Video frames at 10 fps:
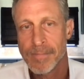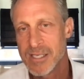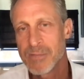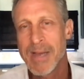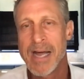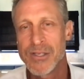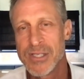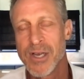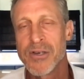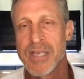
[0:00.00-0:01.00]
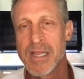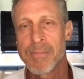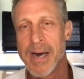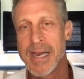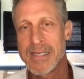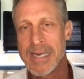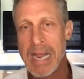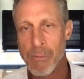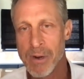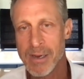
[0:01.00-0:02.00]
Systems biology is understanding the body as a
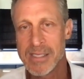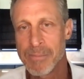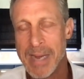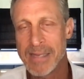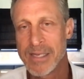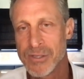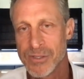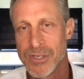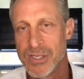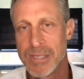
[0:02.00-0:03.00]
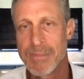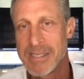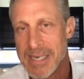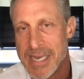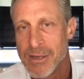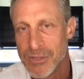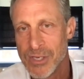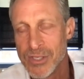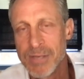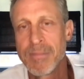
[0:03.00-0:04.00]
network, as a biological system, as an
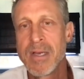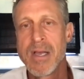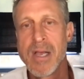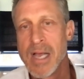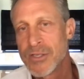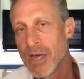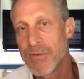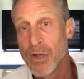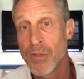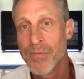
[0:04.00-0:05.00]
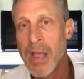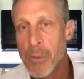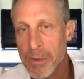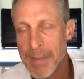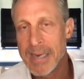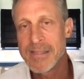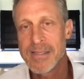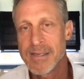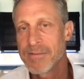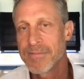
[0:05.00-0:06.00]
ecosystem. It's often called network
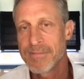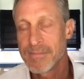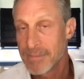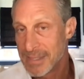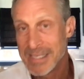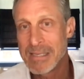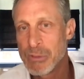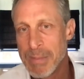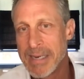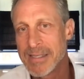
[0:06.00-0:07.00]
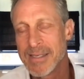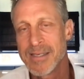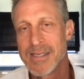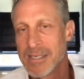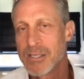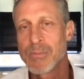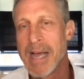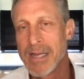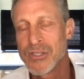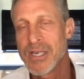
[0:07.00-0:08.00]
medicine, systems medicine, systems
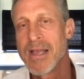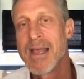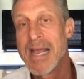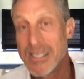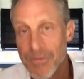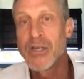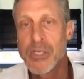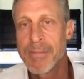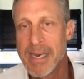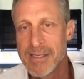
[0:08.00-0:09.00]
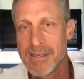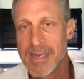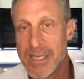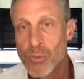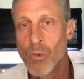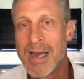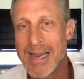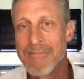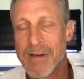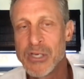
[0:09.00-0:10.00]
biology. It's functional medicine. It's
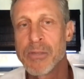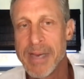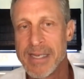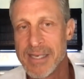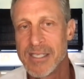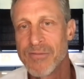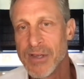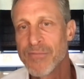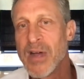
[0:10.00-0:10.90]
what functional medicine is.